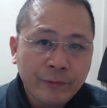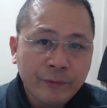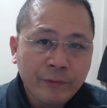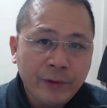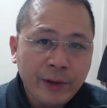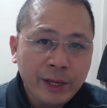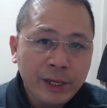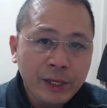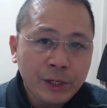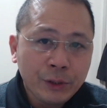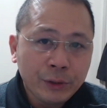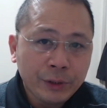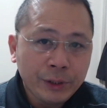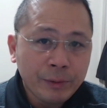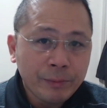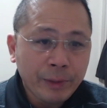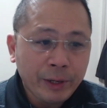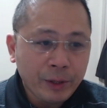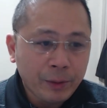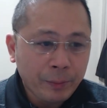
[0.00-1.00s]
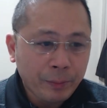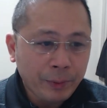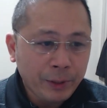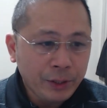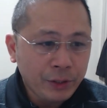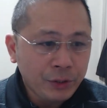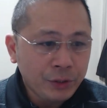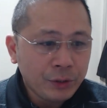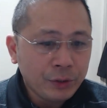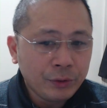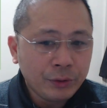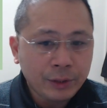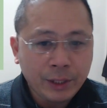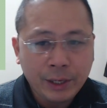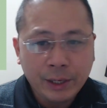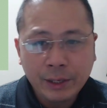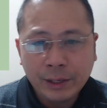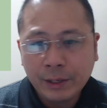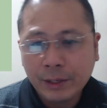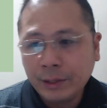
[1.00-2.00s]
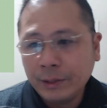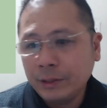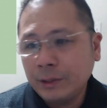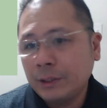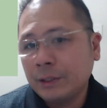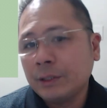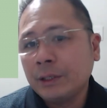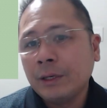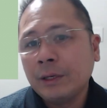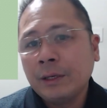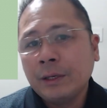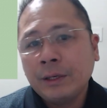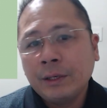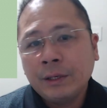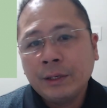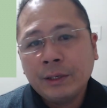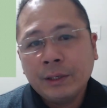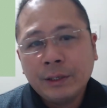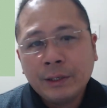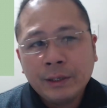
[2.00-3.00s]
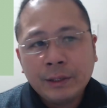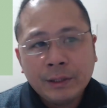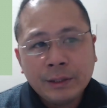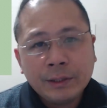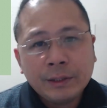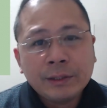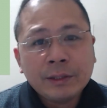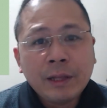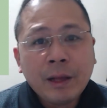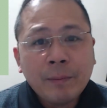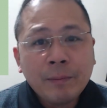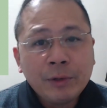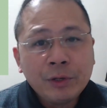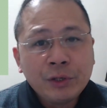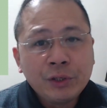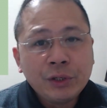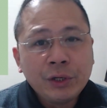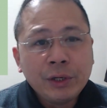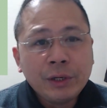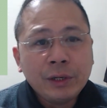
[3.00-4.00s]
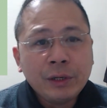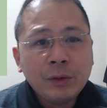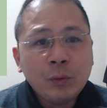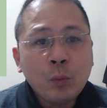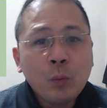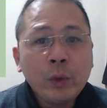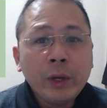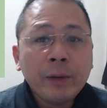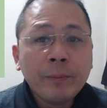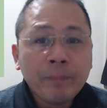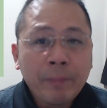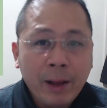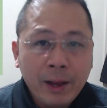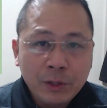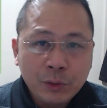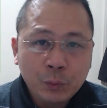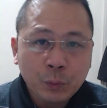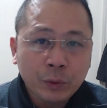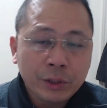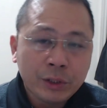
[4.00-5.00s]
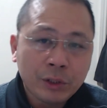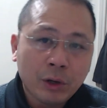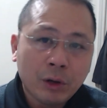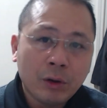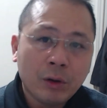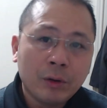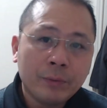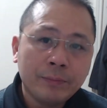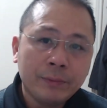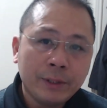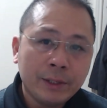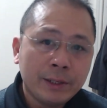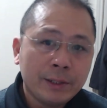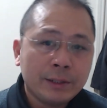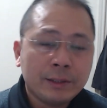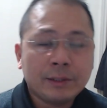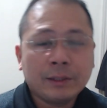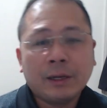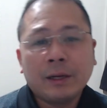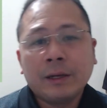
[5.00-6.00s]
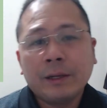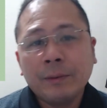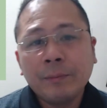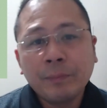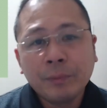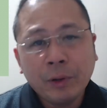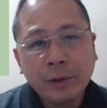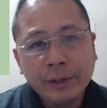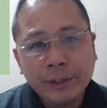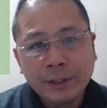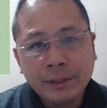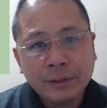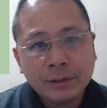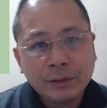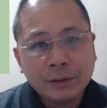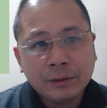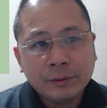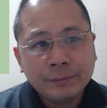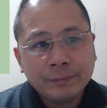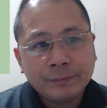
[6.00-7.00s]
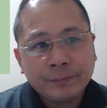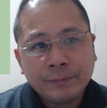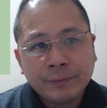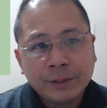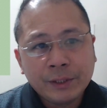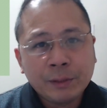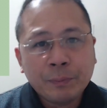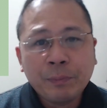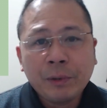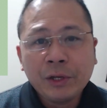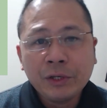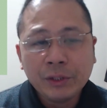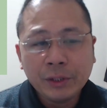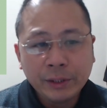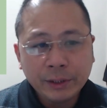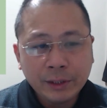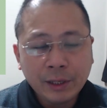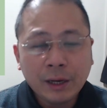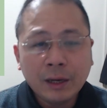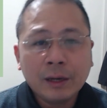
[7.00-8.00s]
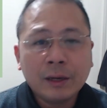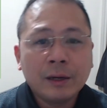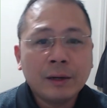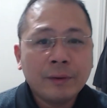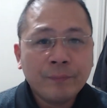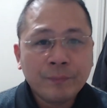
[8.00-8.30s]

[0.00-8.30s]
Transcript: failure, in my opinion, is establishing weak passwords of these employees, especially the